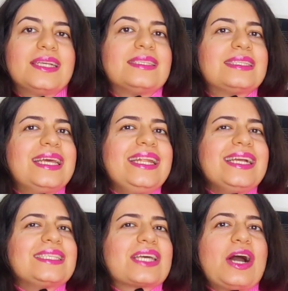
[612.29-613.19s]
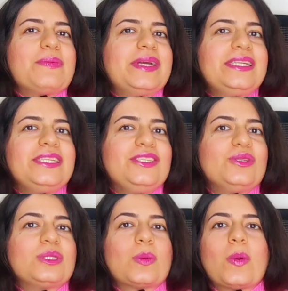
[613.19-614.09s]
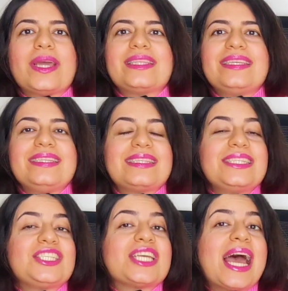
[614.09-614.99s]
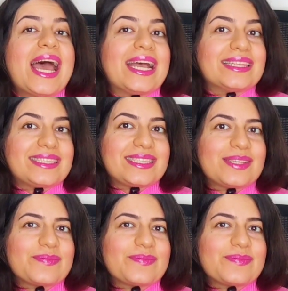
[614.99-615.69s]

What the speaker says: The next commonly used word is a chance.